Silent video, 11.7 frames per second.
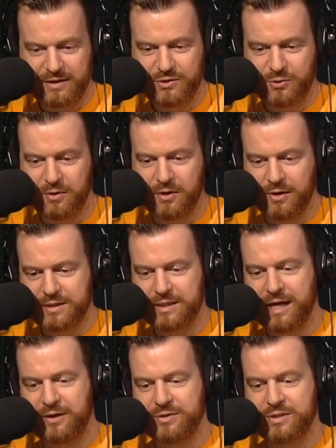and indoor
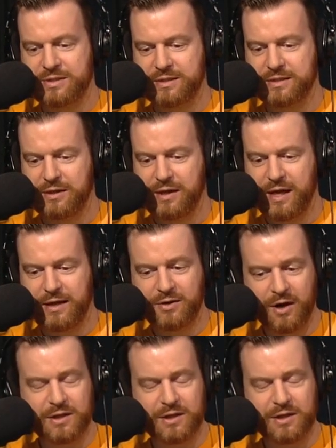haunted houses and